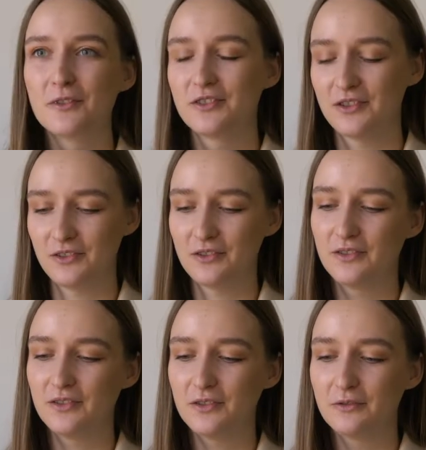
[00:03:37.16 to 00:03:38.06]
because
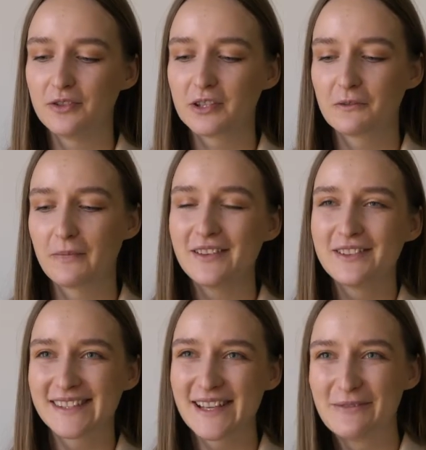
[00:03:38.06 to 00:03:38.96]
you just remind
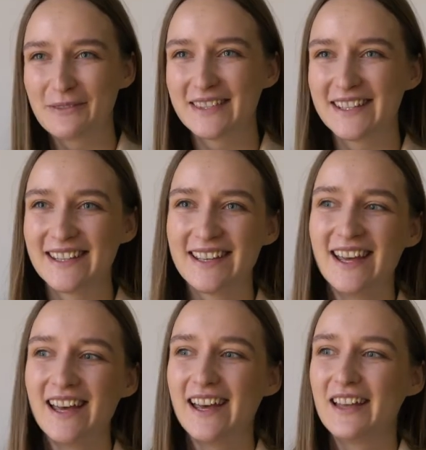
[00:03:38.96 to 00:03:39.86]
yourself of the
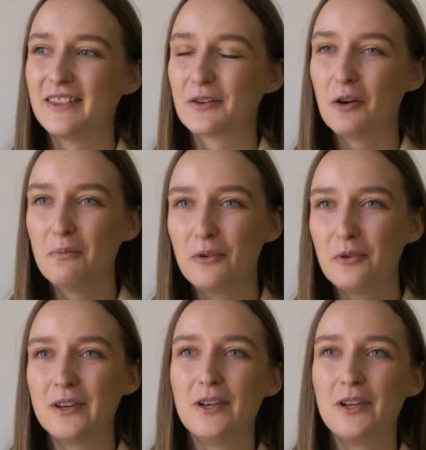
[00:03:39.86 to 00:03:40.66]
couple and